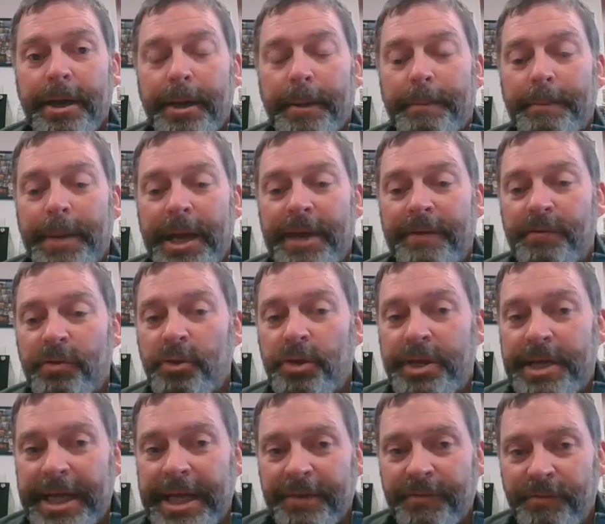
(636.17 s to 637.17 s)
But if you
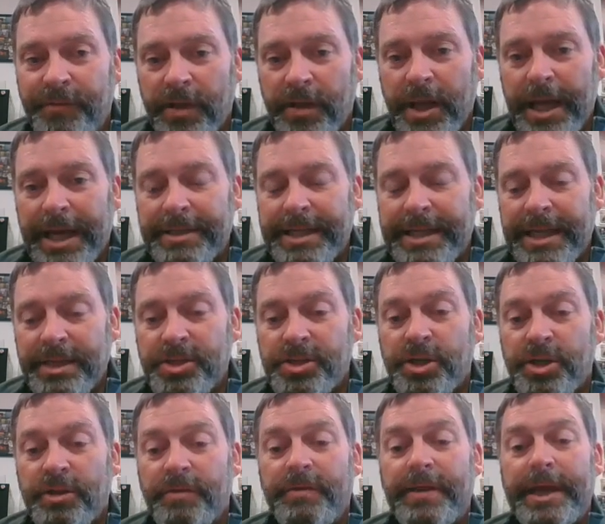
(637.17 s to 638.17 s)
didn't fill out that
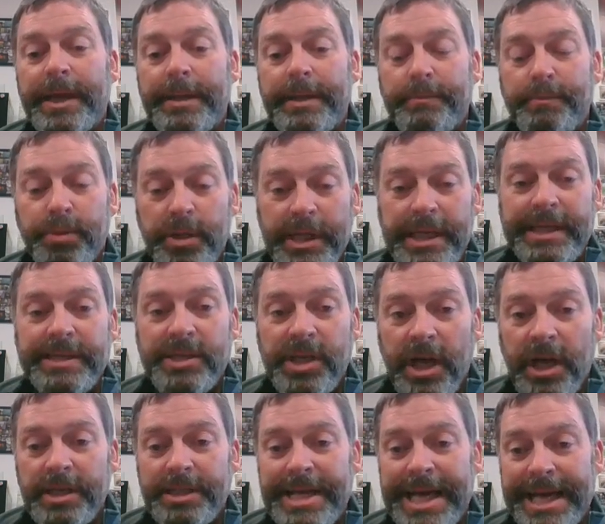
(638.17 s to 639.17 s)
survey, please
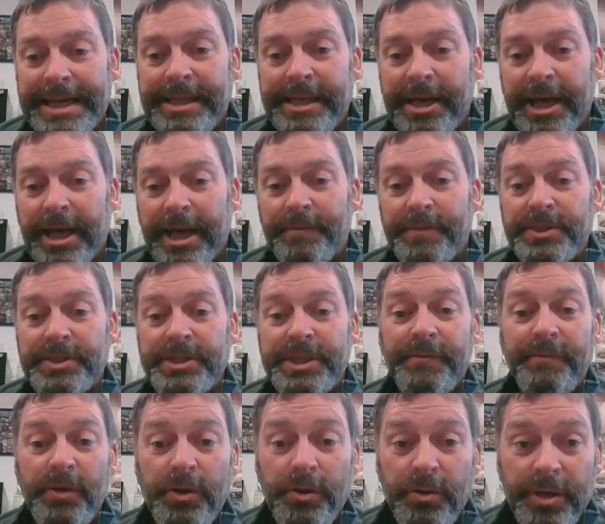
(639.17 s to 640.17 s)
contact the office.
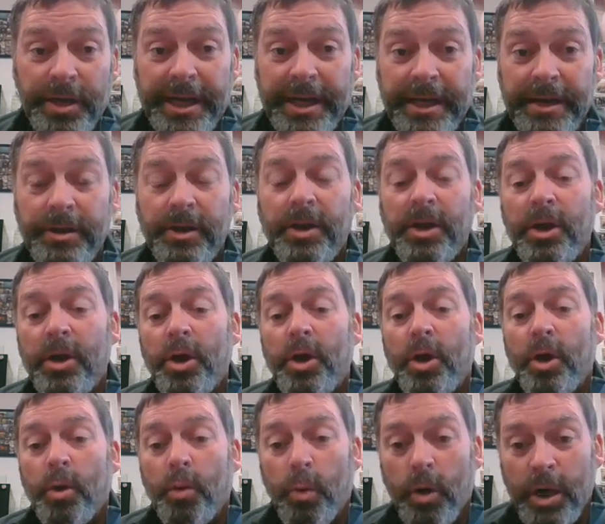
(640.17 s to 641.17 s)
If you did,
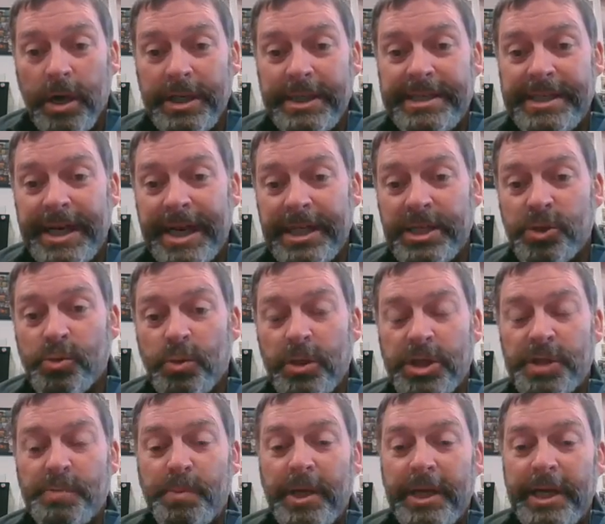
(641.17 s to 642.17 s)
we're in touch. We're
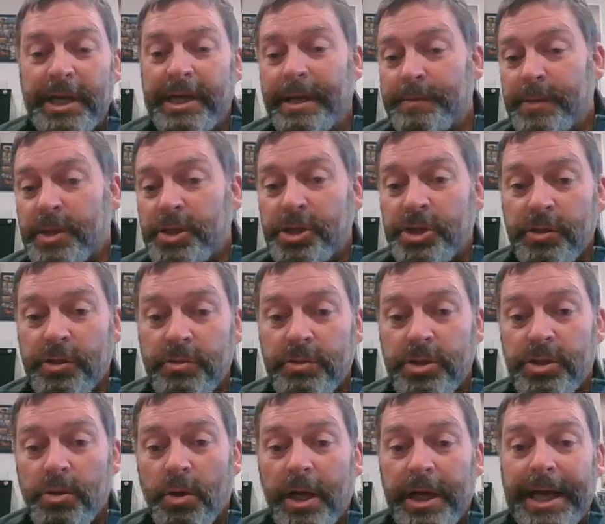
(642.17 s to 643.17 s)
splitting up the
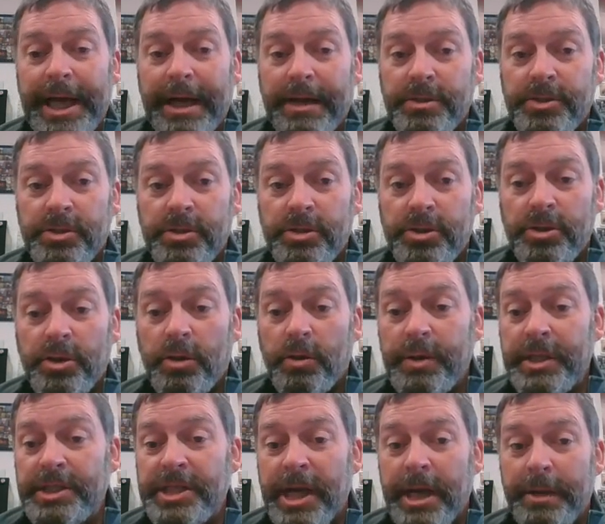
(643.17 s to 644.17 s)
students, so our counselors are going to
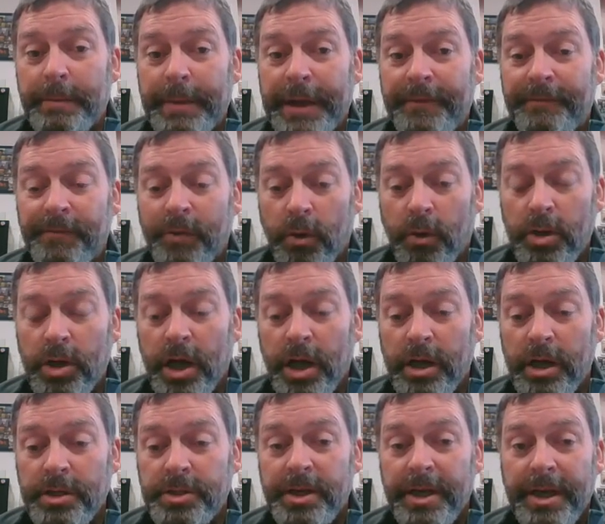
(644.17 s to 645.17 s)
reach out and make phone
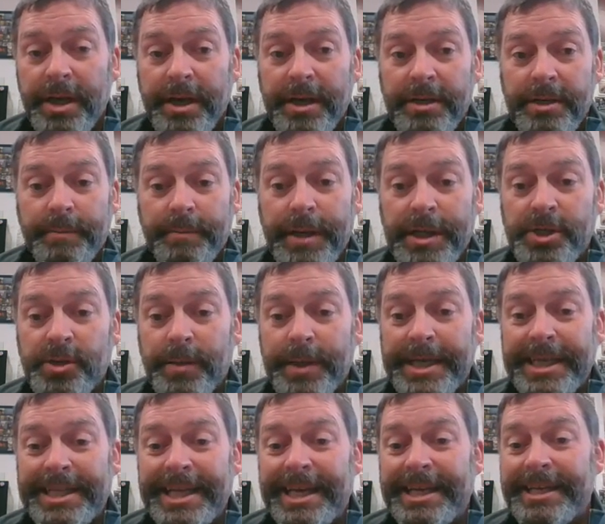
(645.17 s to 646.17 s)
calls to make sure we
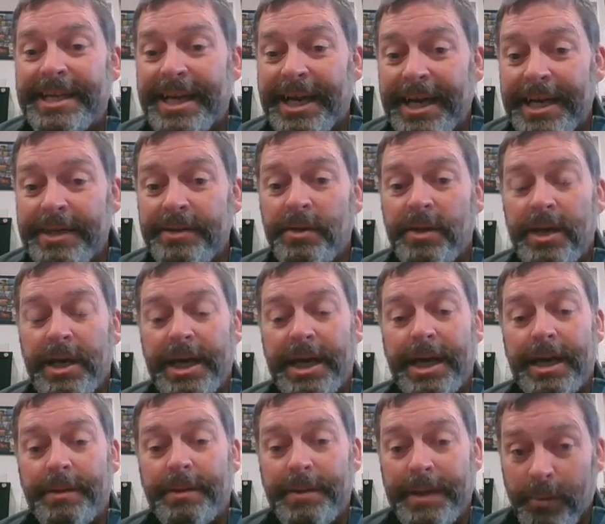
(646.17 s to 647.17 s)
get that done.
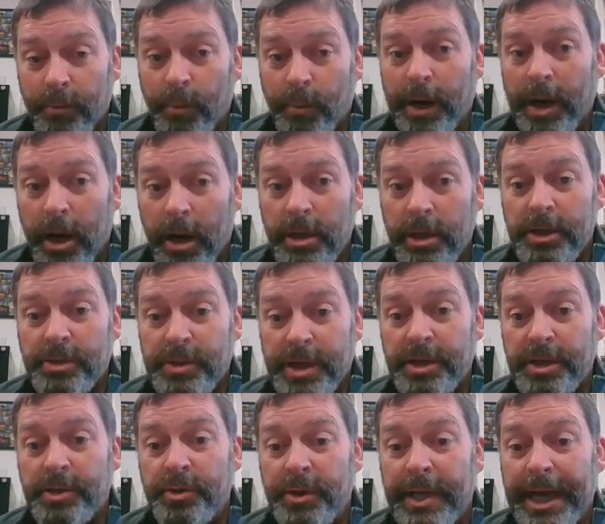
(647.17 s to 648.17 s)
And we are going to try
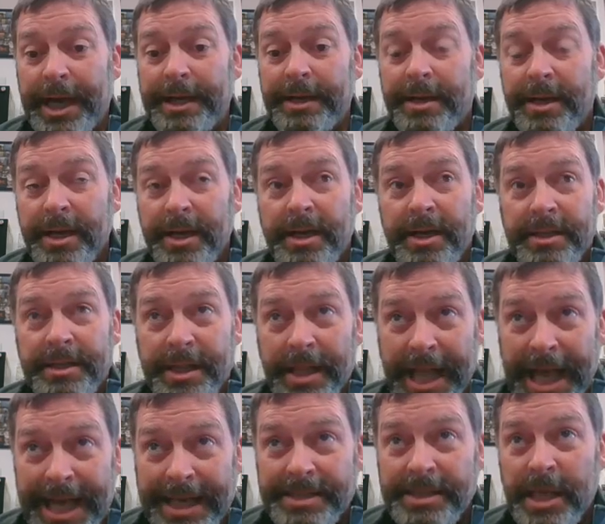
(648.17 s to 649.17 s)
to do that the
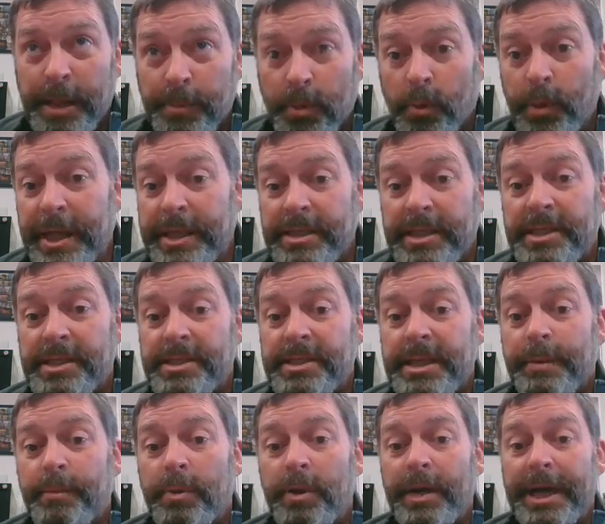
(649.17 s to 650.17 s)
last couple weeks of
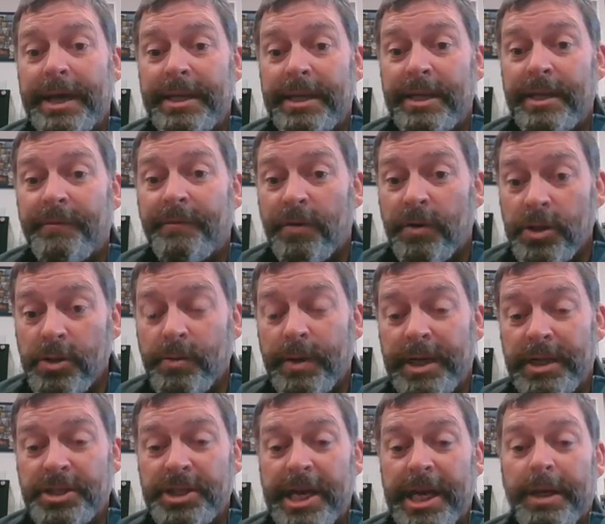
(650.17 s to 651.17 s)
December, and then the first week
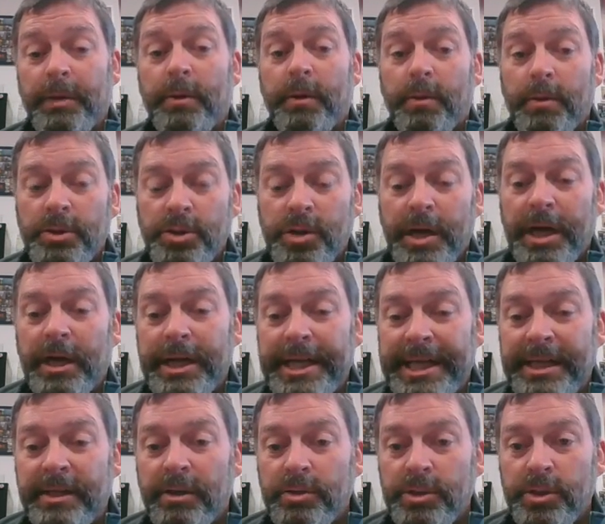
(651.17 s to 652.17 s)
of January. We're trying to
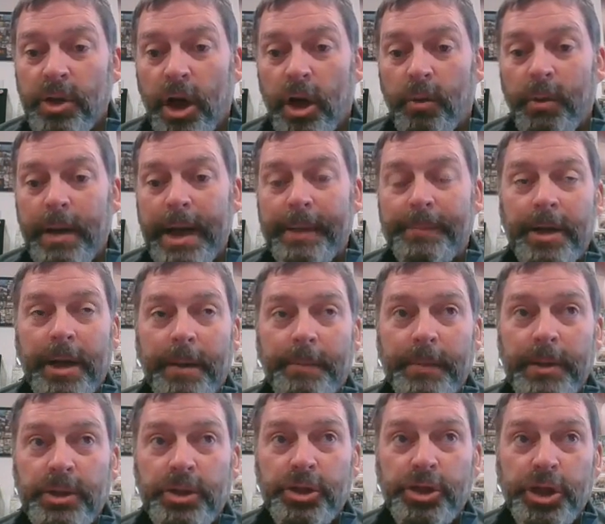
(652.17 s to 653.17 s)
get those all wrapped up,
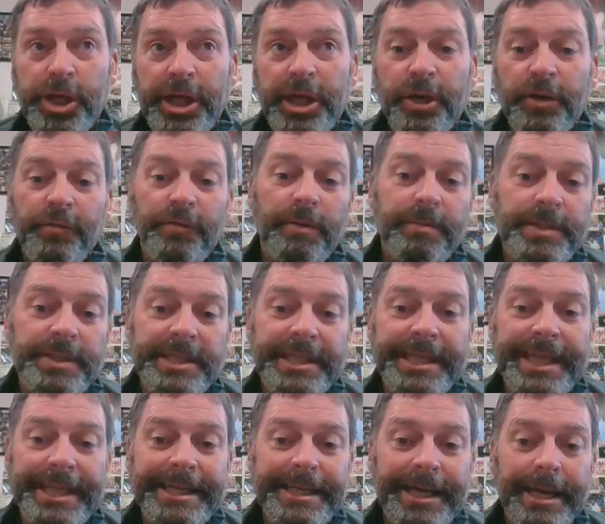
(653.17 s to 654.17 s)
and you should hear from us at
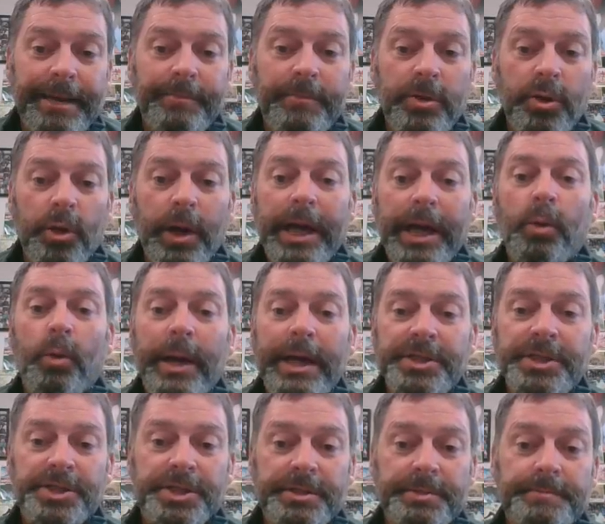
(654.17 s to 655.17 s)
that time. Great
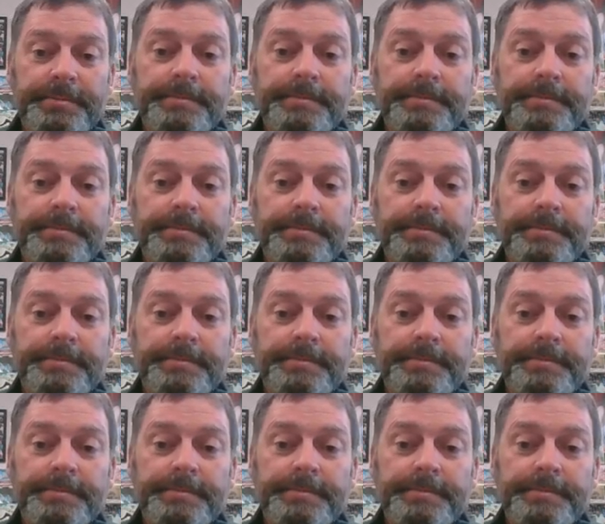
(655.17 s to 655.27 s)
question.